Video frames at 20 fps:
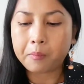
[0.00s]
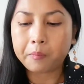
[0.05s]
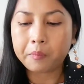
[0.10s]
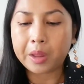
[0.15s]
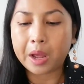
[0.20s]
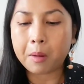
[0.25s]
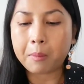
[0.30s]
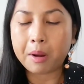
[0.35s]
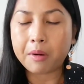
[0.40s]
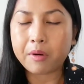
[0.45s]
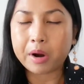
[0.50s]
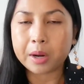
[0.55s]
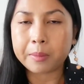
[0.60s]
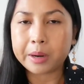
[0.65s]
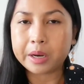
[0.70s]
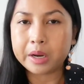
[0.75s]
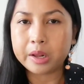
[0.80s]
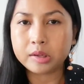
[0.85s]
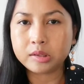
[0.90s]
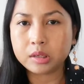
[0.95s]
Now my
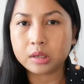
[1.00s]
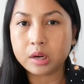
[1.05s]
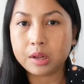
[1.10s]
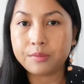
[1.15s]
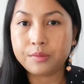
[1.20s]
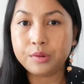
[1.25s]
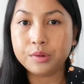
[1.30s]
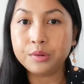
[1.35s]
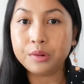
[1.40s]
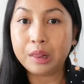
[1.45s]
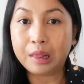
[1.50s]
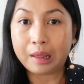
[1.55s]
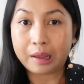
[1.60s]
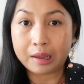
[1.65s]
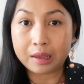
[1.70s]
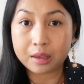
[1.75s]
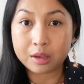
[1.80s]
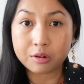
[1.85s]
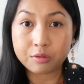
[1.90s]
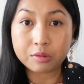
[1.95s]
recommendation, if you
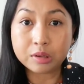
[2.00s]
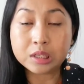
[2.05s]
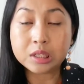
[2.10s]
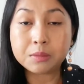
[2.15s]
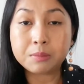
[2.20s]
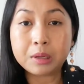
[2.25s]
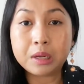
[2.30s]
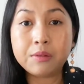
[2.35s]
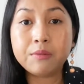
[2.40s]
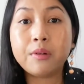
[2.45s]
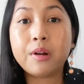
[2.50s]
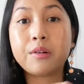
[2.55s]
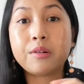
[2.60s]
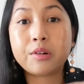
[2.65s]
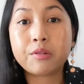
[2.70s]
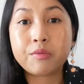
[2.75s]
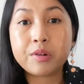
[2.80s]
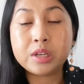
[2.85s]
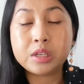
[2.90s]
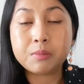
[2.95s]
like crispy,
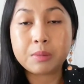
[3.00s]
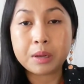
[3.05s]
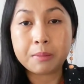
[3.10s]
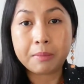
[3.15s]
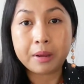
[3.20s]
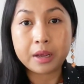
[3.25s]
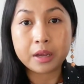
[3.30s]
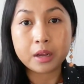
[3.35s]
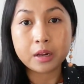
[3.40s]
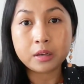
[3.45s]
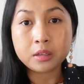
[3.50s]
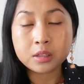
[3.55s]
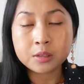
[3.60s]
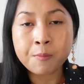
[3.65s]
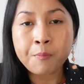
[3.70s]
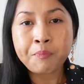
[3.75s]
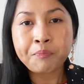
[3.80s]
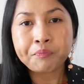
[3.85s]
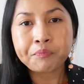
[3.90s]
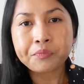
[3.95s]
very crispy bacons,
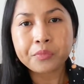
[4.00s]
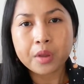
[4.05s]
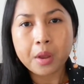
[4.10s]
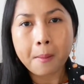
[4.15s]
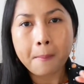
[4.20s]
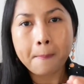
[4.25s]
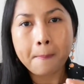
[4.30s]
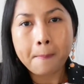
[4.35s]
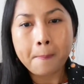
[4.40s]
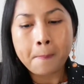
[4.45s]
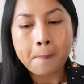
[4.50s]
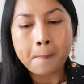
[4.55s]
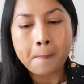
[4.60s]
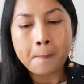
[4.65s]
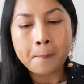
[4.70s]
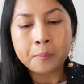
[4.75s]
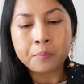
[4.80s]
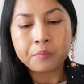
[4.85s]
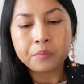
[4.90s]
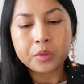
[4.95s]

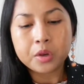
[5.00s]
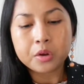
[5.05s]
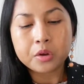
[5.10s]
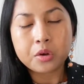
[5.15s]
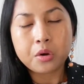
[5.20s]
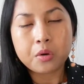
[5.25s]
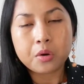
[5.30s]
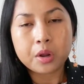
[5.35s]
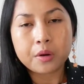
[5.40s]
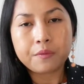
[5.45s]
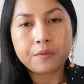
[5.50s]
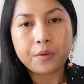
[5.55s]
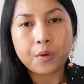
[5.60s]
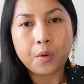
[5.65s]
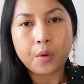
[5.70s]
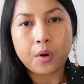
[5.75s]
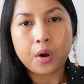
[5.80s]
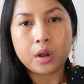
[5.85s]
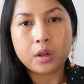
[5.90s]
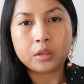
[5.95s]
cook it
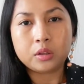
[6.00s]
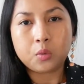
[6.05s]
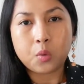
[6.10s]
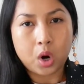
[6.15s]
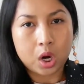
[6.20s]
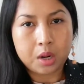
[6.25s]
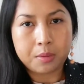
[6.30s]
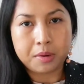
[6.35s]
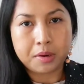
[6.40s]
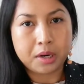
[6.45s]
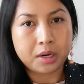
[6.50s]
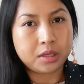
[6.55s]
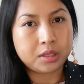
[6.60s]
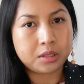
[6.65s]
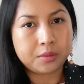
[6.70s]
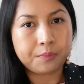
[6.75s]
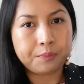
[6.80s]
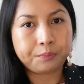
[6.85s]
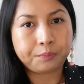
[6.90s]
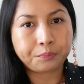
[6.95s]
for 20
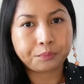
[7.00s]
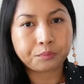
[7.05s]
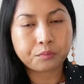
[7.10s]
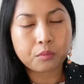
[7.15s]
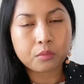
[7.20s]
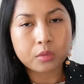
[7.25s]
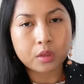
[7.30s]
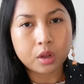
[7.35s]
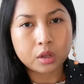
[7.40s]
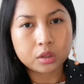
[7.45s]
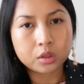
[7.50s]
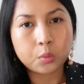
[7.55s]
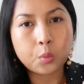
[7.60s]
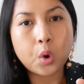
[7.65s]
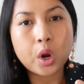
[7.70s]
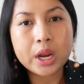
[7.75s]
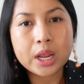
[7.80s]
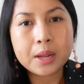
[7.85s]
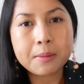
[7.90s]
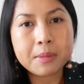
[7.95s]
minutes.
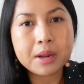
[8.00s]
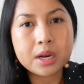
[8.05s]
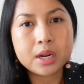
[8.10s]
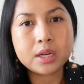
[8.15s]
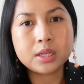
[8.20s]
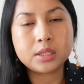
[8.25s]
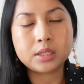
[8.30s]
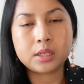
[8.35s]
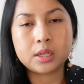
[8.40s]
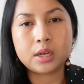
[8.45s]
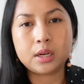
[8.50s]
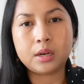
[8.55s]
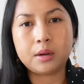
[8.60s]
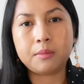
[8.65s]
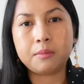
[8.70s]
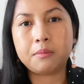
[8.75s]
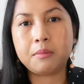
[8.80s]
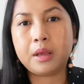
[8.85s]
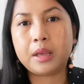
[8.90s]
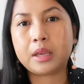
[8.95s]
20 minutes
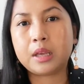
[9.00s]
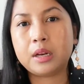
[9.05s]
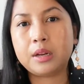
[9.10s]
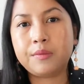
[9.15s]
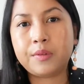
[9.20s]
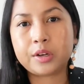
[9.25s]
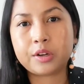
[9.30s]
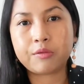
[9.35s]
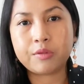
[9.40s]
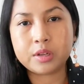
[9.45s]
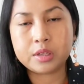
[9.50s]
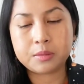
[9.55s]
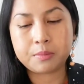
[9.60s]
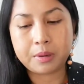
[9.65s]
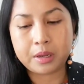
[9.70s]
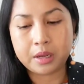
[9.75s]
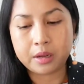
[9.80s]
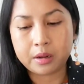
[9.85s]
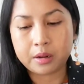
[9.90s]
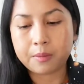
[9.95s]
make it even
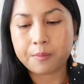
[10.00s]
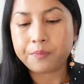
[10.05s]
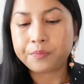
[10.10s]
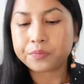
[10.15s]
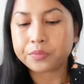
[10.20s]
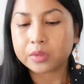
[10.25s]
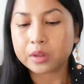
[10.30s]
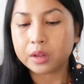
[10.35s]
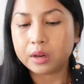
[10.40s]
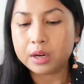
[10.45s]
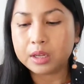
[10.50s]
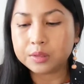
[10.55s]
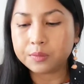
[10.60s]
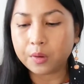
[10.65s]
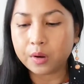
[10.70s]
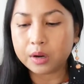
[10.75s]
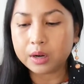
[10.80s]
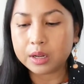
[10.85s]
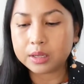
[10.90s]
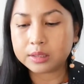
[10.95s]
crispier. This
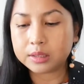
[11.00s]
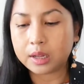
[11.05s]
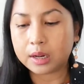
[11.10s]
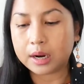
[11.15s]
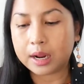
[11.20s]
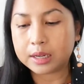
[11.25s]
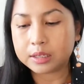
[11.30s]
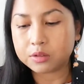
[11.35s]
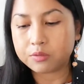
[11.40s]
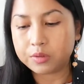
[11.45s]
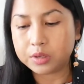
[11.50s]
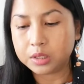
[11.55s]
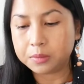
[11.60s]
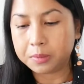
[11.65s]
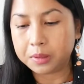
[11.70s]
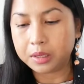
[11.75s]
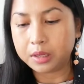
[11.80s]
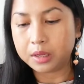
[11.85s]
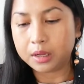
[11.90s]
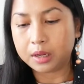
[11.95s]
one is not as
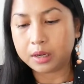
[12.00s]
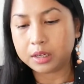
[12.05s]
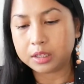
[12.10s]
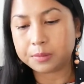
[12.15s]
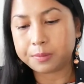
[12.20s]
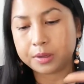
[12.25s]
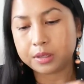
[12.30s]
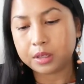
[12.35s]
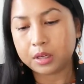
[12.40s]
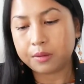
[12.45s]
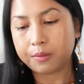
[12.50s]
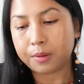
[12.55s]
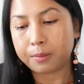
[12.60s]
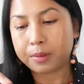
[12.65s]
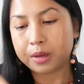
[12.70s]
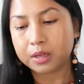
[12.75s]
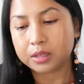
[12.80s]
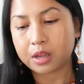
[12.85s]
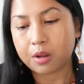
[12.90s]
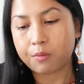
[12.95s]
crispy, and especially
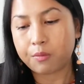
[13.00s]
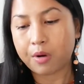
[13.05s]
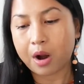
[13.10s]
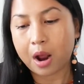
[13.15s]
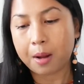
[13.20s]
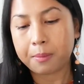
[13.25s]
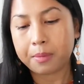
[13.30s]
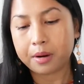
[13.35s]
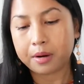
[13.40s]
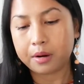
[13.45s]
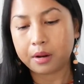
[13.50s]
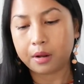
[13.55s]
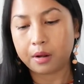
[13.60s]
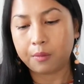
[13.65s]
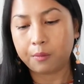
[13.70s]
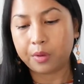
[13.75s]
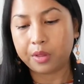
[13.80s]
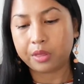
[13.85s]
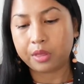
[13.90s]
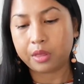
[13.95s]
because I wrap it
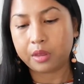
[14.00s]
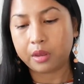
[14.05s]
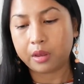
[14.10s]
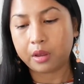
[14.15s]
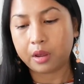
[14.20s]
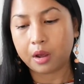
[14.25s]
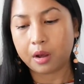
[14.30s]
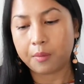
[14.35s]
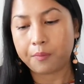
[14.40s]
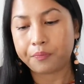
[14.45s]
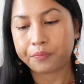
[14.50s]
with the